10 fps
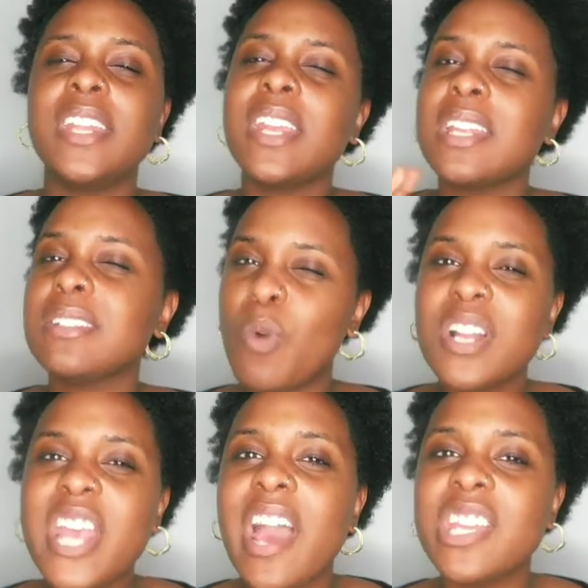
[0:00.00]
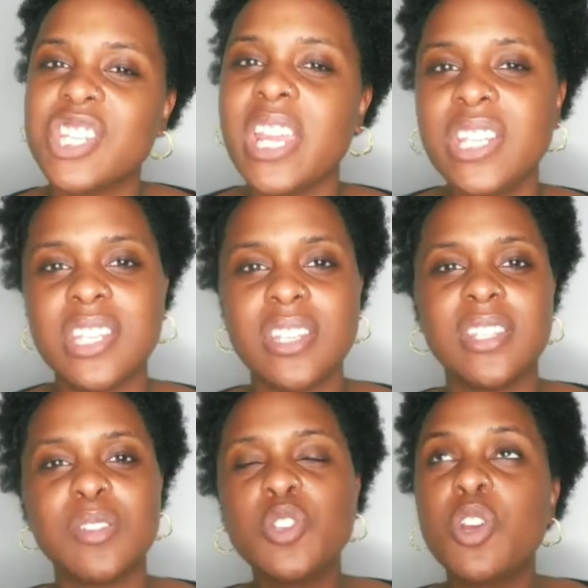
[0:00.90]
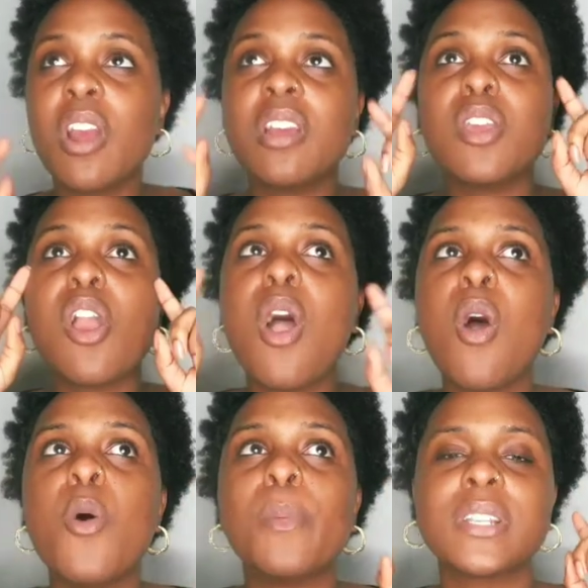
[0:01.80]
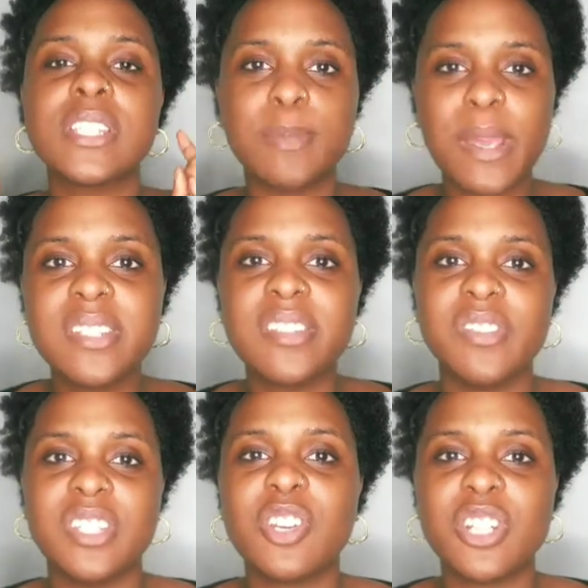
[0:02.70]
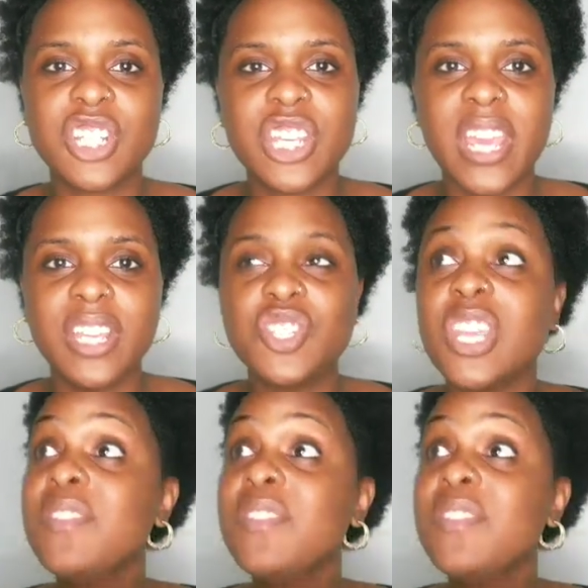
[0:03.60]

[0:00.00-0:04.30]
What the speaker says: And watch how it changes. Your whole perspective is going to change.